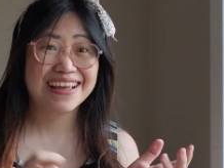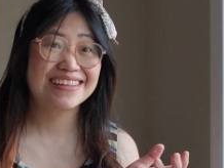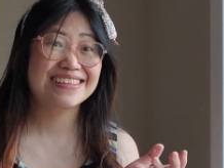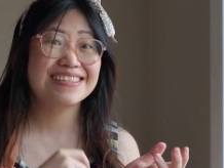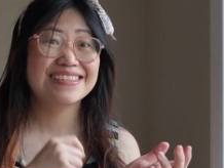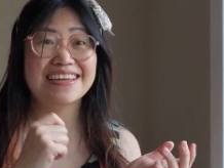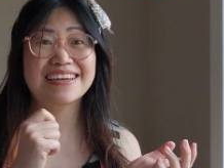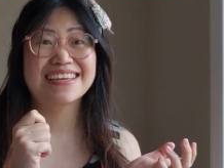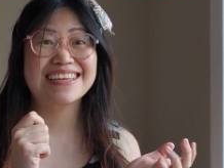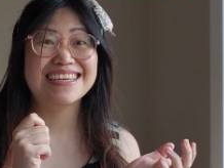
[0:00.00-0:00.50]
It's
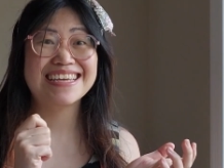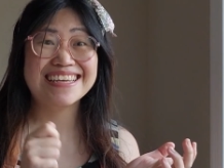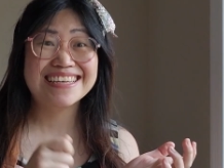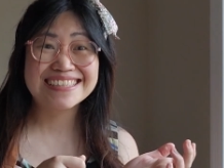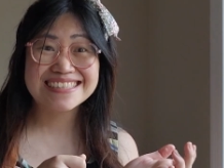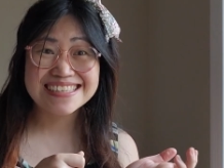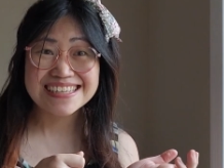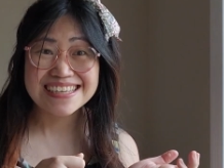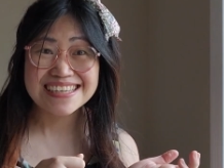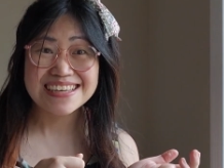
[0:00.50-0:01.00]
like
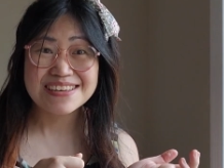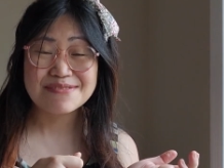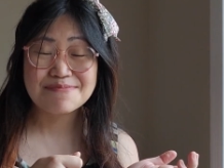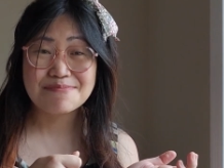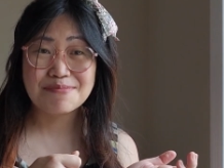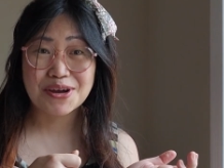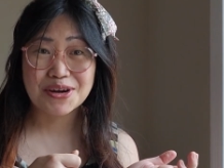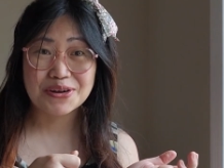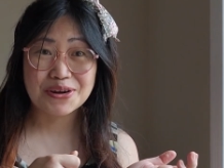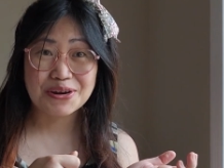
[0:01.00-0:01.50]
easy
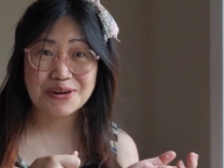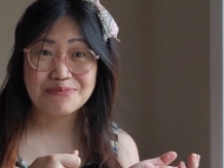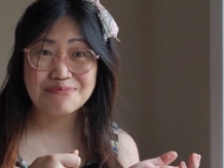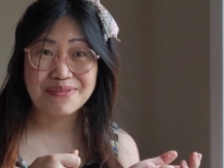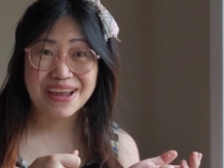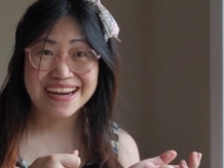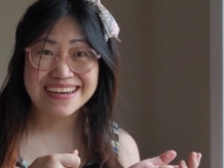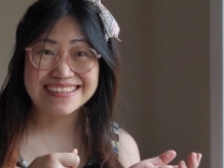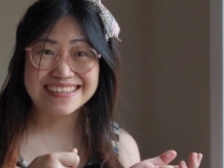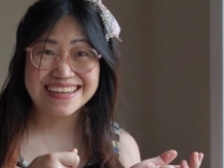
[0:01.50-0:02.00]
buttercream
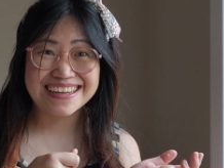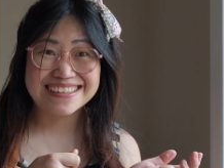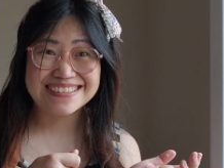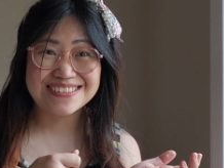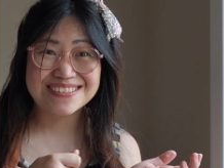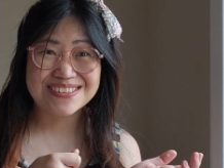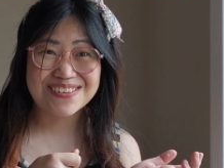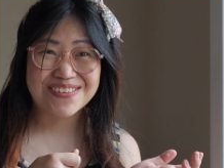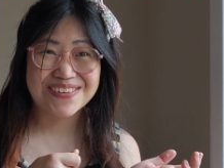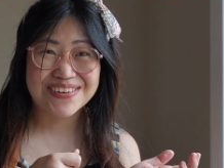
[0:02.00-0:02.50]
painting
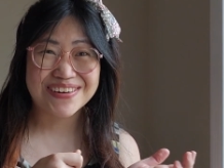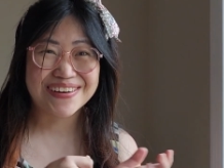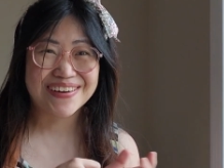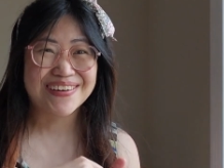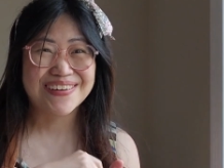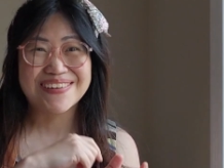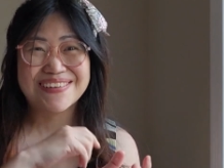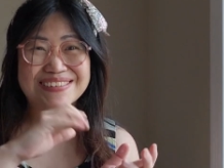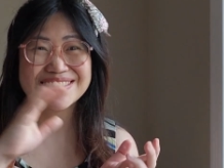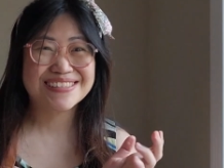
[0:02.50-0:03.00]

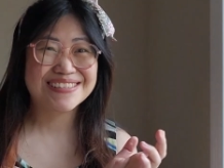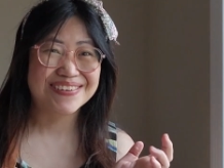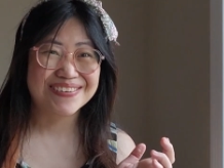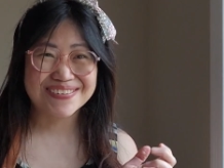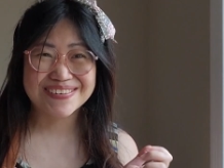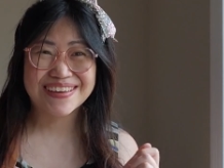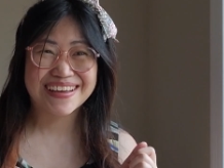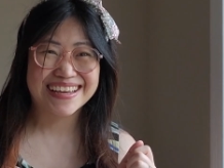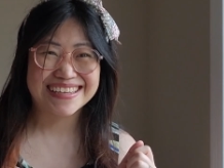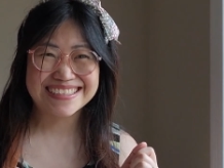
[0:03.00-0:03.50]
tutorial, so
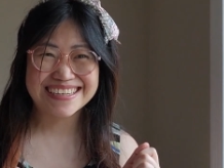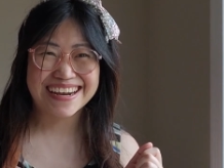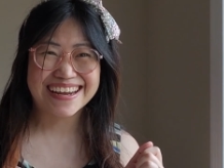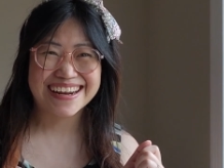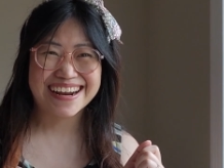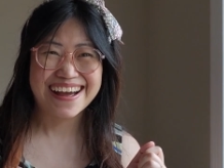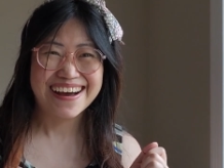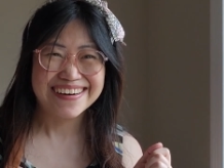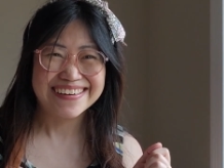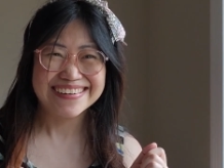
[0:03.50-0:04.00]
you can check it
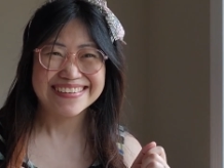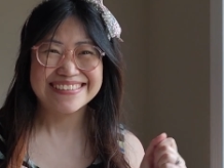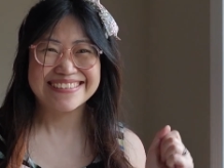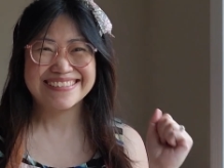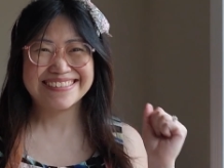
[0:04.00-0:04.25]
out.